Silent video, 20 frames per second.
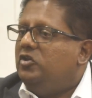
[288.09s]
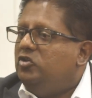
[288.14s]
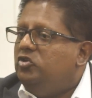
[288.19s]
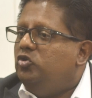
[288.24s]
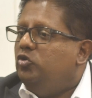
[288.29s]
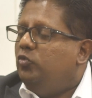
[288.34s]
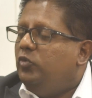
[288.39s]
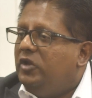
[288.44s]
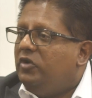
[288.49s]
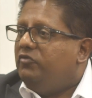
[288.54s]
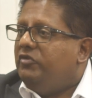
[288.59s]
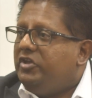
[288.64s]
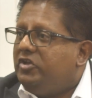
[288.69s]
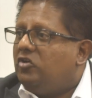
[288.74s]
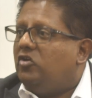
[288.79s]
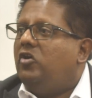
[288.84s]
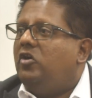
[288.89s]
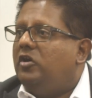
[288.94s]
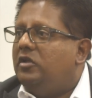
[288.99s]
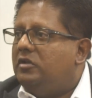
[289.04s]
You will
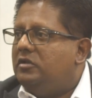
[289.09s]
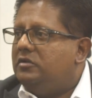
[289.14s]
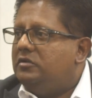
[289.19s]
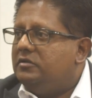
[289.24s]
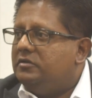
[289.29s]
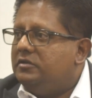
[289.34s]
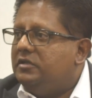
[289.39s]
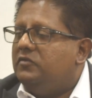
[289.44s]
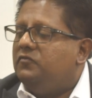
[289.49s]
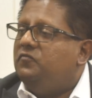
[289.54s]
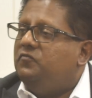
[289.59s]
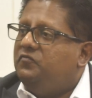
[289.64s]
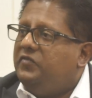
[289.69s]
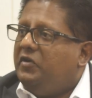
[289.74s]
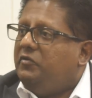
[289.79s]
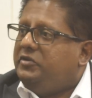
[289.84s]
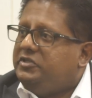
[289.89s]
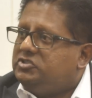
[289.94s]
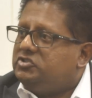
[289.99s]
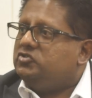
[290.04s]
recall that
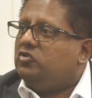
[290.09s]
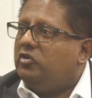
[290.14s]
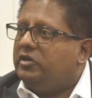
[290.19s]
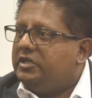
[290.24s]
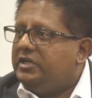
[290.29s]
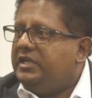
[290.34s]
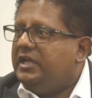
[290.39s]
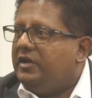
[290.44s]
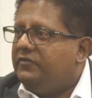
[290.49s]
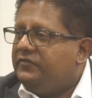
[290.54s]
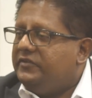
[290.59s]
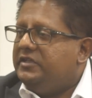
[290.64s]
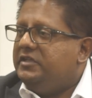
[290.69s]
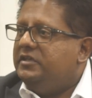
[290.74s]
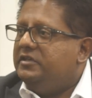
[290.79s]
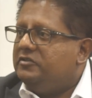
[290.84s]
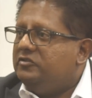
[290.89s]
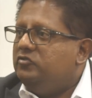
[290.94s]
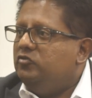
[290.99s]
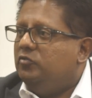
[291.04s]
very shortly after
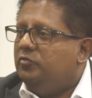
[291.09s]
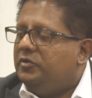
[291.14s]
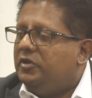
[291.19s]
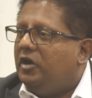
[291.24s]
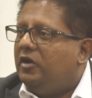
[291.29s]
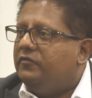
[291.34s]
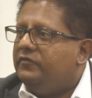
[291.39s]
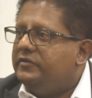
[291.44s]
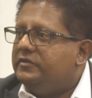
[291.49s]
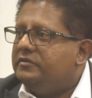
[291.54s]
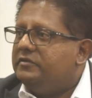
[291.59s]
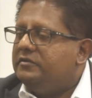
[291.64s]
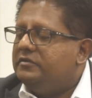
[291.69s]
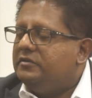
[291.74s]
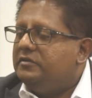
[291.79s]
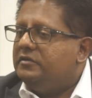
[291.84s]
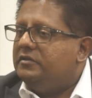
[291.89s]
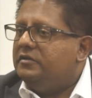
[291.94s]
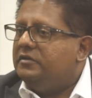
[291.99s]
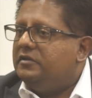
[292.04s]
he assumed office,
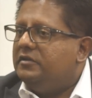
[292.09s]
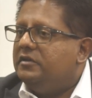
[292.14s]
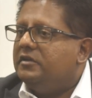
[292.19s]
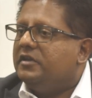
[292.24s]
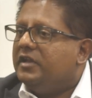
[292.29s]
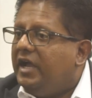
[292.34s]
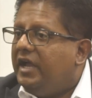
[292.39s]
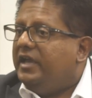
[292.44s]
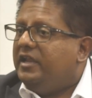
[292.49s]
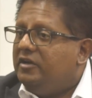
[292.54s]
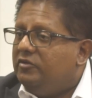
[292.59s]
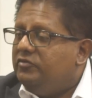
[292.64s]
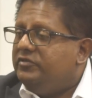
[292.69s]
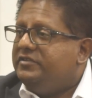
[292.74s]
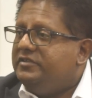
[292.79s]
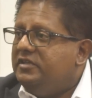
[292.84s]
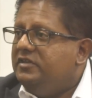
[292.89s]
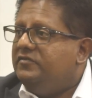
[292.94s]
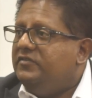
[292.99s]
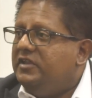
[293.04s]
Guyana
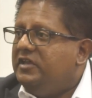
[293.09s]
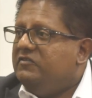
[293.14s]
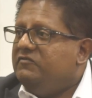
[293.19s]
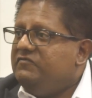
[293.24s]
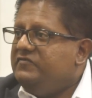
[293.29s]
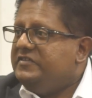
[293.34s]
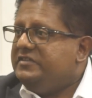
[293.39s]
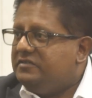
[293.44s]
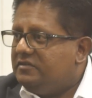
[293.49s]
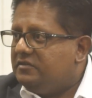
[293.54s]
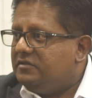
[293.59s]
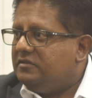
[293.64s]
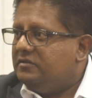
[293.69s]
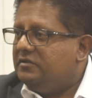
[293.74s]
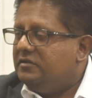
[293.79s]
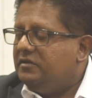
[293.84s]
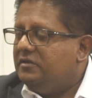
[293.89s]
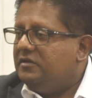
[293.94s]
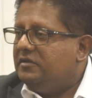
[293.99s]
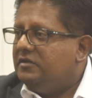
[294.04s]
received a visit
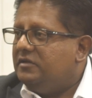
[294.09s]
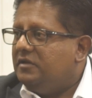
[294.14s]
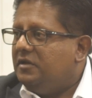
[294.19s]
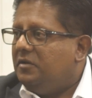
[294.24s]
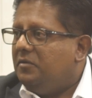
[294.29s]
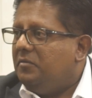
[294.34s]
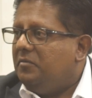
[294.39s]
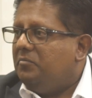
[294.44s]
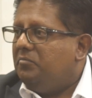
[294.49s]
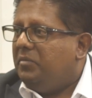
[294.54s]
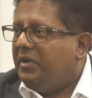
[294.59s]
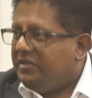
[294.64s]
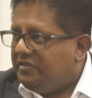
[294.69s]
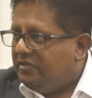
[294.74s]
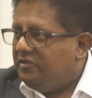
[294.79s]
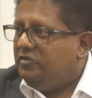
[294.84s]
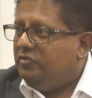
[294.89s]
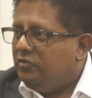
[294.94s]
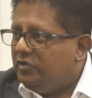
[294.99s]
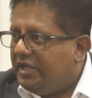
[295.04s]
by
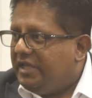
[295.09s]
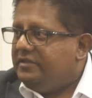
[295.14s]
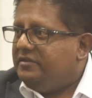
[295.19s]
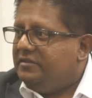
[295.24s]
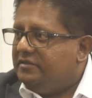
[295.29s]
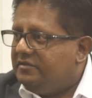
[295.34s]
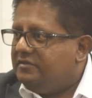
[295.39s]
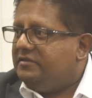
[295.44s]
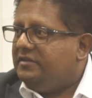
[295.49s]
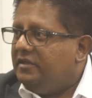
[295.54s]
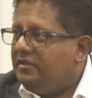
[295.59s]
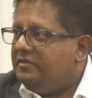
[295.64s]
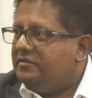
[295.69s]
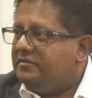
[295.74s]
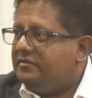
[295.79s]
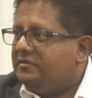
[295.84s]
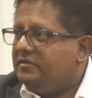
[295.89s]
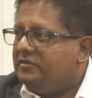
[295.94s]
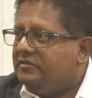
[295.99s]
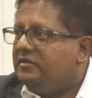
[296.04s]
the United
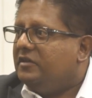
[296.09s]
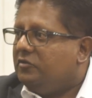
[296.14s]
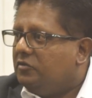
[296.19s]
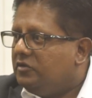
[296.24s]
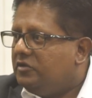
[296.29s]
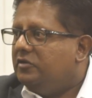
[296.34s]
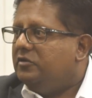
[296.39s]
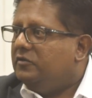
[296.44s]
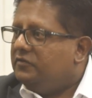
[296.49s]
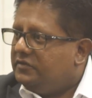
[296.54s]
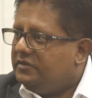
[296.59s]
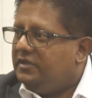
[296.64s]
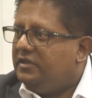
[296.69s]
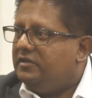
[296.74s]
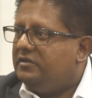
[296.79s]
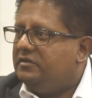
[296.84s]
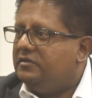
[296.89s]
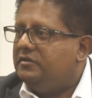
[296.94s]
States Secretary of State.